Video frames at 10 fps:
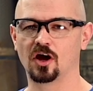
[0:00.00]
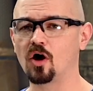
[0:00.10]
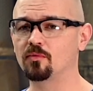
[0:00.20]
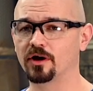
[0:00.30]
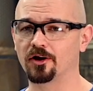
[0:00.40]

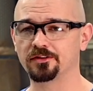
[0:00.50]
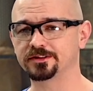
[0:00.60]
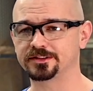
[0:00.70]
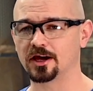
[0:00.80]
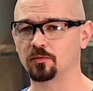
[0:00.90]
I'll break all
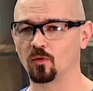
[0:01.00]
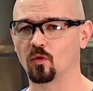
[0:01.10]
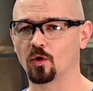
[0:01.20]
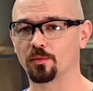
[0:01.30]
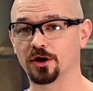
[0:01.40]
this down
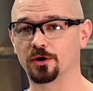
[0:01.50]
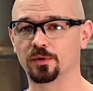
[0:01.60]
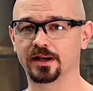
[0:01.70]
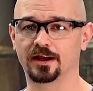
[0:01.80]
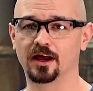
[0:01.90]
more, but
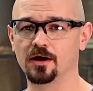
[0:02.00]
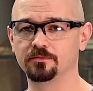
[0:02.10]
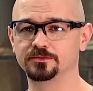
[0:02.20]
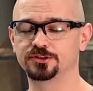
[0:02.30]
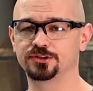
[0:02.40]
when it
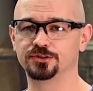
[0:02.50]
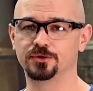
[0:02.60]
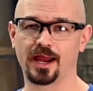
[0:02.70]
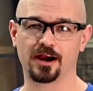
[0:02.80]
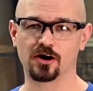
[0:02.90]
comes
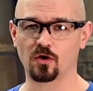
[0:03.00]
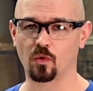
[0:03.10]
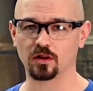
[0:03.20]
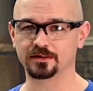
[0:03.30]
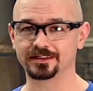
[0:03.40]
to air
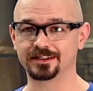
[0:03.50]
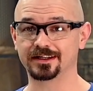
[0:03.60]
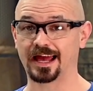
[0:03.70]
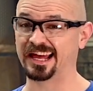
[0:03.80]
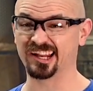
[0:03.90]

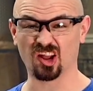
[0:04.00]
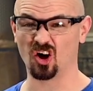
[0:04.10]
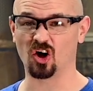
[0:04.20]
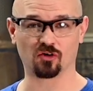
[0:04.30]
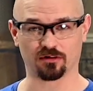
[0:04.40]
quality and
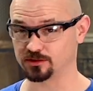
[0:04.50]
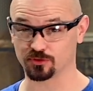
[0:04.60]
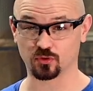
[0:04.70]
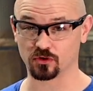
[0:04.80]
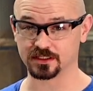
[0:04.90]
lung
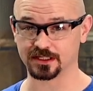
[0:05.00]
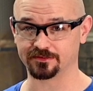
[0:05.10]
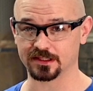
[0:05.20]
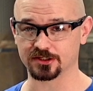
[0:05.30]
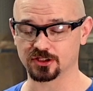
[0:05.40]
respiratory
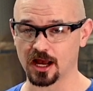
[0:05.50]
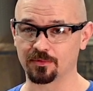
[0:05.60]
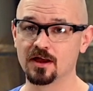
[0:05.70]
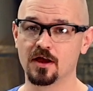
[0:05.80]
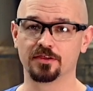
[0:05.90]
safety in the
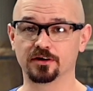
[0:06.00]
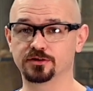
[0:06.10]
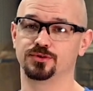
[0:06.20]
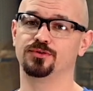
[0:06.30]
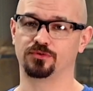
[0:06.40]
shop, there are
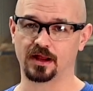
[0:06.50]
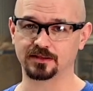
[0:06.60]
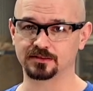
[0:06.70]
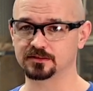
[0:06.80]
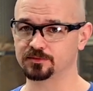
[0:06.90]
two
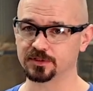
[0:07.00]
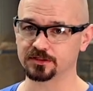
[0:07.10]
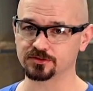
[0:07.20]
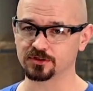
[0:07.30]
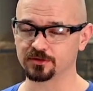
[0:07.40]
threats to be
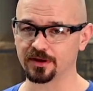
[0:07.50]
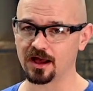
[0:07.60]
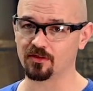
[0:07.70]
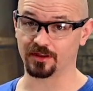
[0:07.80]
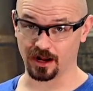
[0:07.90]
concerned
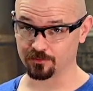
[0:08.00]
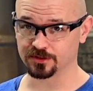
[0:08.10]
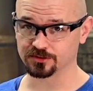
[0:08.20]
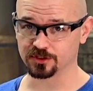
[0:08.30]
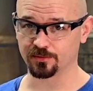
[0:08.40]
about that I'm
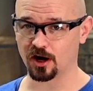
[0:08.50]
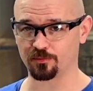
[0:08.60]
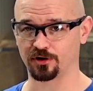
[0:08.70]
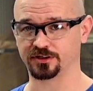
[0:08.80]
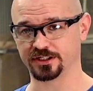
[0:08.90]
concerned
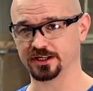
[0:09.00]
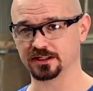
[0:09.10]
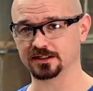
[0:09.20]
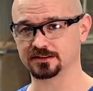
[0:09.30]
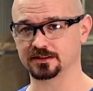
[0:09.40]
about,
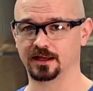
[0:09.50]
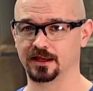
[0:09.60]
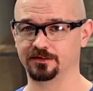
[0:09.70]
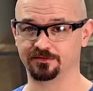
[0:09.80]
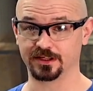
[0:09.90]
particulates
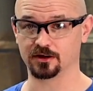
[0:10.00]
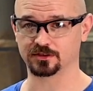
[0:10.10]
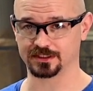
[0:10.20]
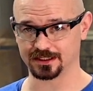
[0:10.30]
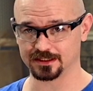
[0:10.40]
and
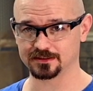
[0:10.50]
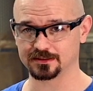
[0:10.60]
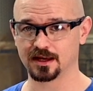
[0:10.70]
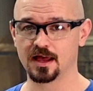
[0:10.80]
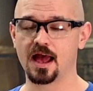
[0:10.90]

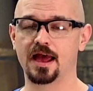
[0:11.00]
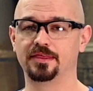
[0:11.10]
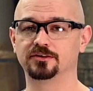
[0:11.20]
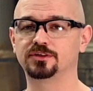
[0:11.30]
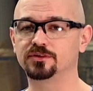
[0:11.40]
VOCs,
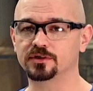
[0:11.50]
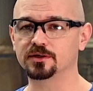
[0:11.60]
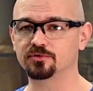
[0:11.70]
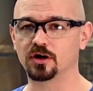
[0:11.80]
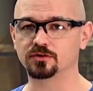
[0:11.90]
and there's three
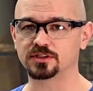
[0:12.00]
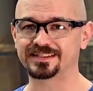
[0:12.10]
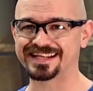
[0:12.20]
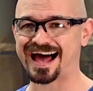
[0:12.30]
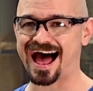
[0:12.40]

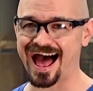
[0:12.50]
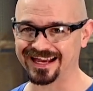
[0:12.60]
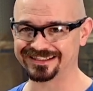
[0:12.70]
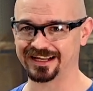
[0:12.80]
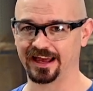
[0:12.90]
approaches that
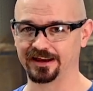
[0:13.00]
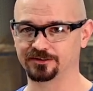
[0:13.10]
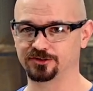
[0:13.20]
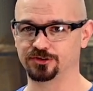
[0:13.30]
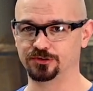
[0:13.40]
I
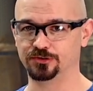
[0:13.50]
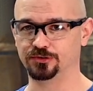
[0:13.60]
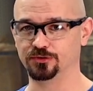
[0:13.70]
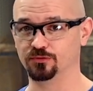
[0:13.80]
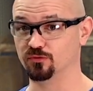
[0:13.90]
take
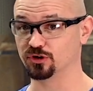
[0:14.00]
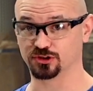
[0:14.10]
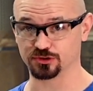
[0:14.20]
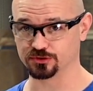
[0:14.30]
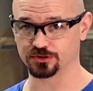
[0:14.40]
to
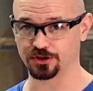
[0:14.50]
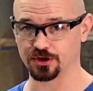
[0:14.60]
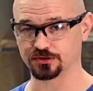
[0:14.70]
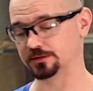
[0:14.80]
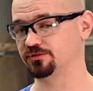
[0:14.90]
reduce
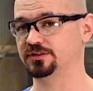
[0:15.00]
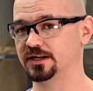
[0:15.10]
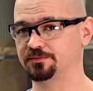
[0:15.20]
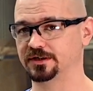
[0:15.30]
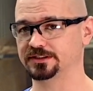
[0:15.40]
those and
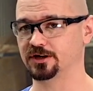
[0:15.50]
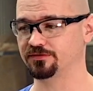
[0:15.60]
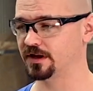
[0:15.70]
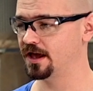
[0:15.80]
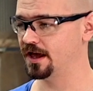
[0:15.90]
protect
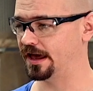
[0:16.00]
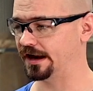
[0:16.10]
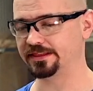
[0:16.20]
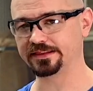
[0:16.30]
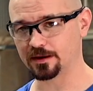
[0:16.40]
myself,
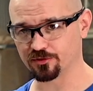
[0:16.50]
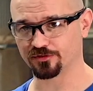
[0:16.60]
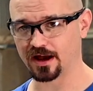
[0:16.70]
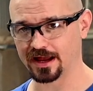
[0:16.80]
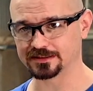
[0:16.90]
and I think that
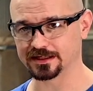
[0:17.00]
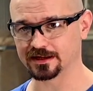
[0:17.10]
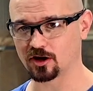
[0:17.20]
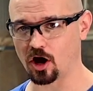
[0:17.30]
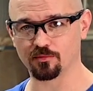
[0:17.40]
provides a
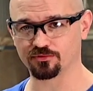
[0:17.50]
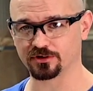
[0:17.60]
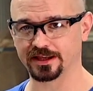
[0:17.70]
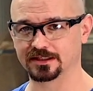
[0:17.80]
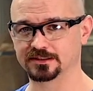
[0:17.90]

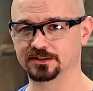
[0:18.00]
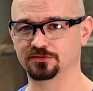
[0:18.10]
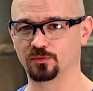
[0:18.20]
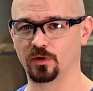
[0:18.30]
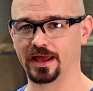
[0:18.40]

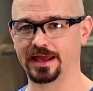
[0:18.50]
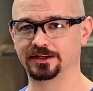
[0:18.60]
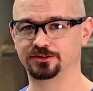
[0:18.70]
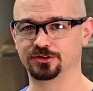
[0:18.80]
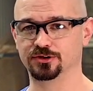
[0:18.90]
comprehensive
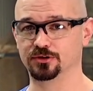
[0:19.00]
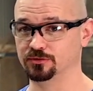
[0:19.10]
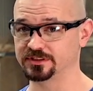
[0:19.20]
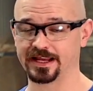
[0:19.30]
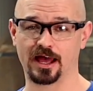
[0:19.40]
way to
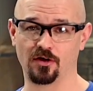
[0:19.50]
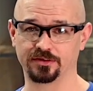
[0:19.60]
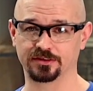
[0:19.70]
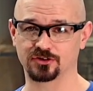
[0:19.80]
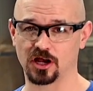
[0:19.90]
stay
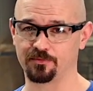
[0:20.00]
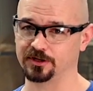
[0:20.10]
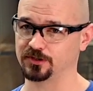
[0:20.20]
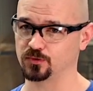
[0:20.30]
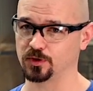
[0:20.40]
healthy in the shop
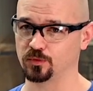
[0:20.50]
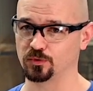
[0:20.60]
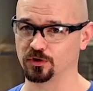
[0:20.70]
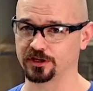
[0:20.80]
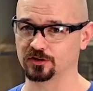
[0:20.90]
and enjoy
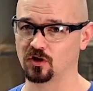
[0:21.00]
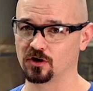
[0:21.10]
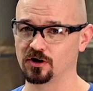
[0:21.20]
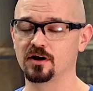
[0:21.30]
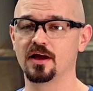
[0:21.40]
woodworking
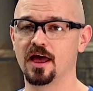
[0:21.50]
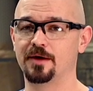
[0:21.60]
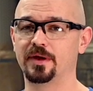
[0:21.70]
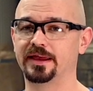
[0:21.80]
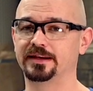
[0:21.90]
longer
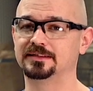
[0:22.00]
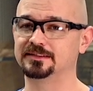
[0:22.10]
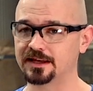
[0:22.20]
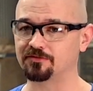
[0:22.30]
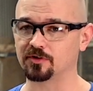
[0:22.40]
and make it a
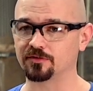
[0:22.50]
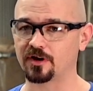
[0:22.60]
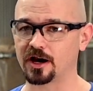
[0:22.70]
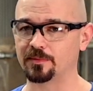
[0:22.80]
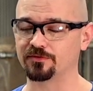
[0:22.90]
safer
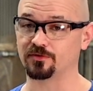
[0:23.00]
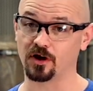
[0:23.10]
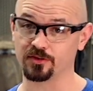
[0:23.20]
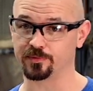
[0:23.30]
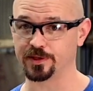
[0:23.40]
environment for
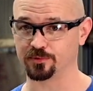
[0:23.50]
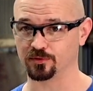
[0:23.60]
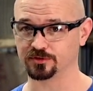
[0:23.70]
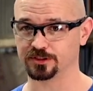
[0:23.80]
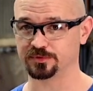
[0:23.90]
other
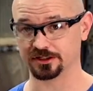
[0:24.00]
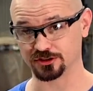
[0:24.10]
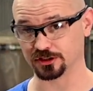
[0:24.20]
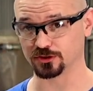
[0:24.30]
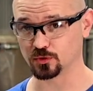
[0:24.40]
people to
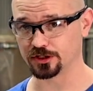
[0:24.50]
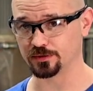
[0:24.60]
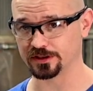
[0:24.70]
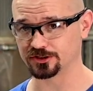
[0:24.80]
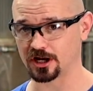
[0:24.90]
potentially join you
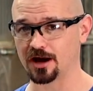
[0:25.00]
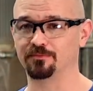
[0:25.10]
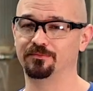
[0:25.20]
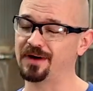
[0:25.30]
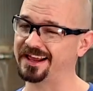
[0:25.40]
in the
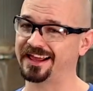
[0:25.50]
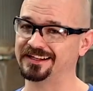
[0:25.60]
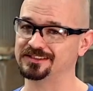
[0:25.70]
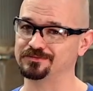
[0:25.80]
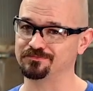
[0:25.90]
shop, in my
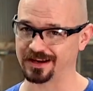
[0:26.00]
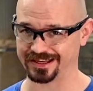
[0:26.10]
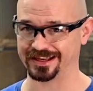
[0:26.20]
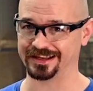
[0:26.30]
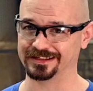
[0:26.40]
case, my
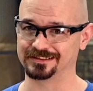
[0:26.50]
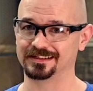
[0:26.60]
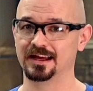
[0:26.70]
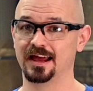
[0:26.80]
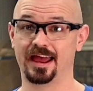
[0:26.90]

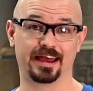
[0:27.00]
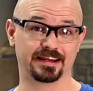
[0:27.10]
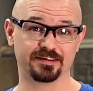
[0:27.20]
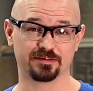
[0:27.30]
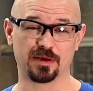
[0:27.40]
kids, and
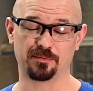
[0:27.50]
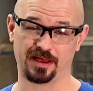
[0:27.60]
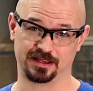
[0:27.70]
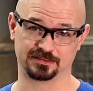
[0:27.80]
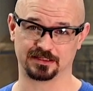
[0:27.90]
even my
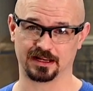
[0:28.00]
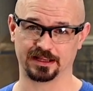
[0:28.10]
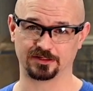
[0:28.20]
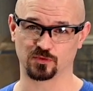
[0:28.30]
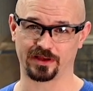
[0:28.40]
pets that I
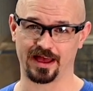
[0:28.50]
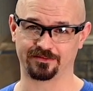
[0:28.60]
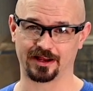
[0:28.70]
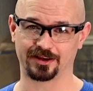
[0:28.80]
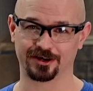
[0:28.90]
enjoy
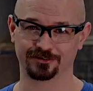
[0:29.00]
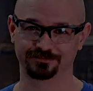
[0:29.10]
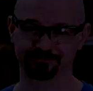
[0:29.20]
having out here.